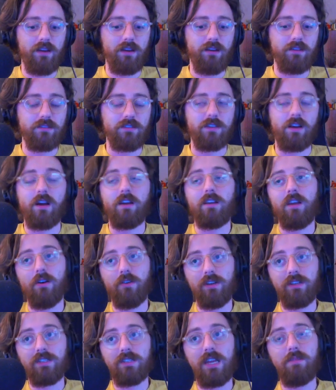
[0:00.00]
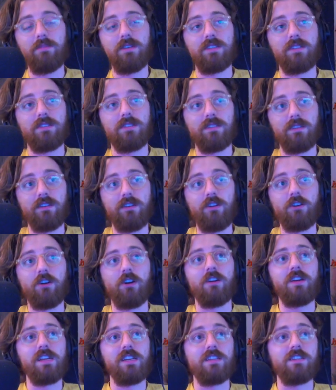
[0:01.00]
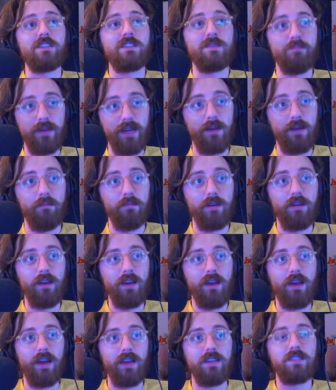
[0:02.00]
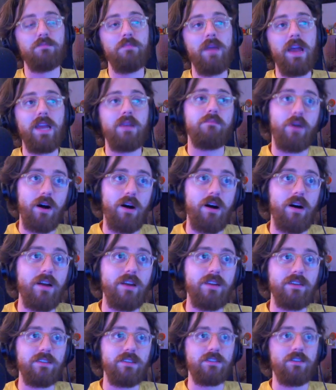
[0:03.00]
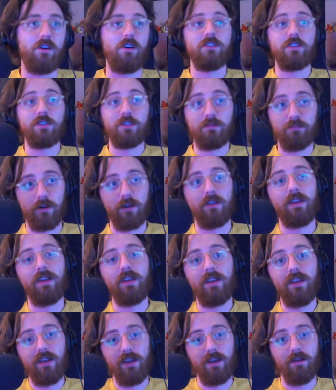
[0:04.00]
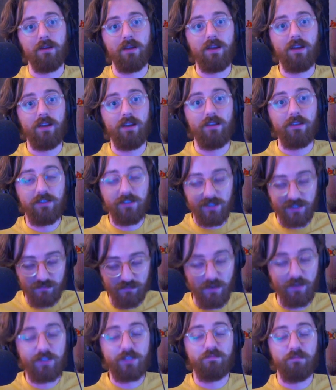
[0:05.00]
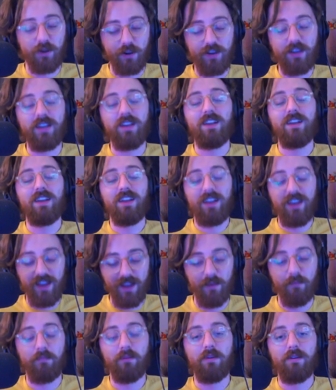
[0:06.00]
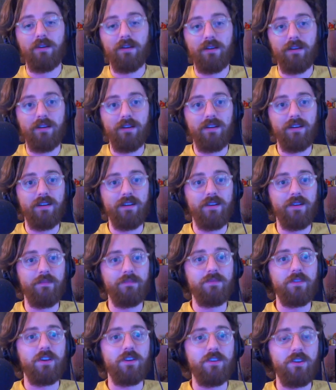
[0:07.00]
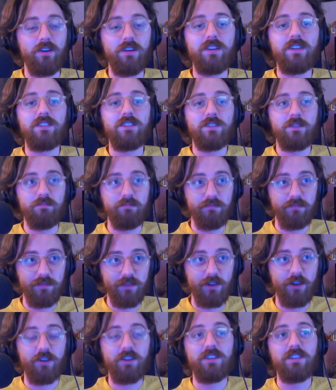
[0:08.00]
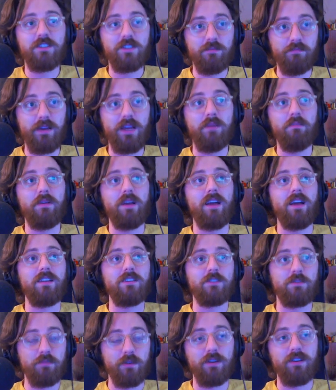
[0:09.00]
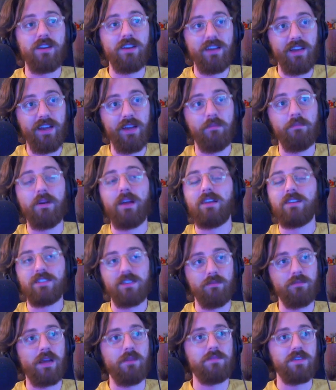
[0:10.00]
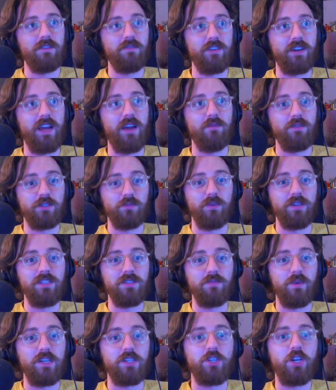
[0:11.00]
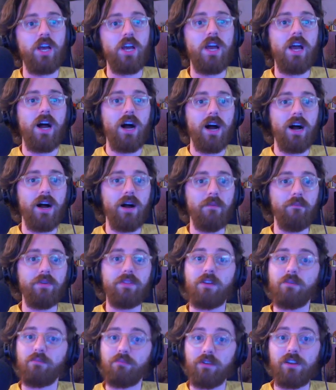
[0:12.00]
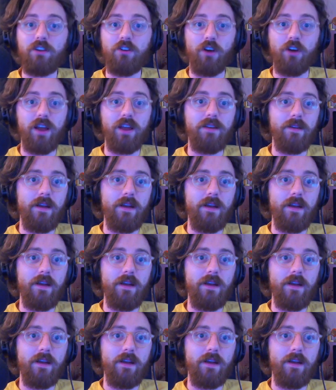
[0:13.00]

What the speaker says: Sorry, no. His name is Gherkin Spib, and his main pawn is called Spirkin Gib. Spirkin Gib. Gherkin Spib and Spirkin Gib, and sometimes I forget which one is which. But they're pretty great.